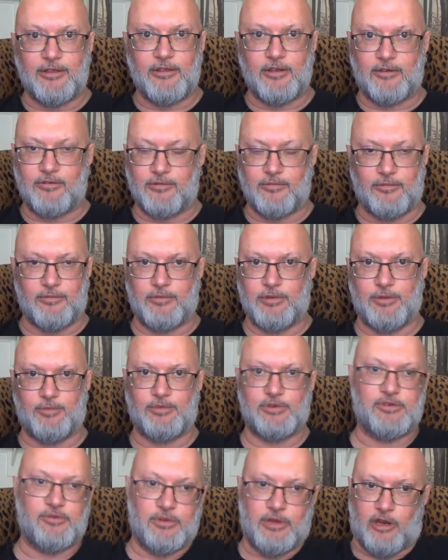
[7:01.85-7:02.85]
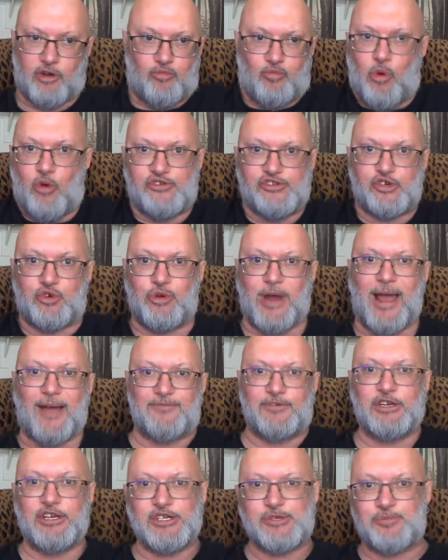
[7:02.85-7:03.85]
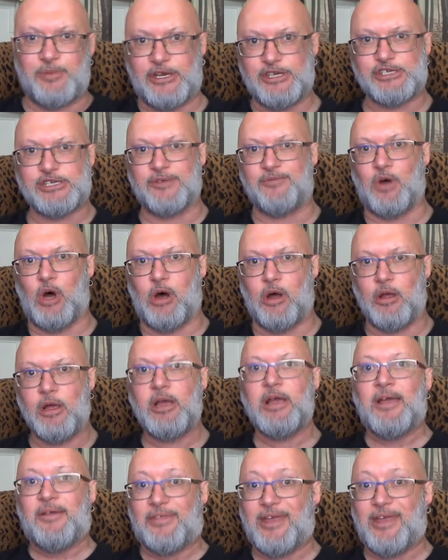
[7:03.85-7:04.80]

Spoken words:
the most craftiest beast of all,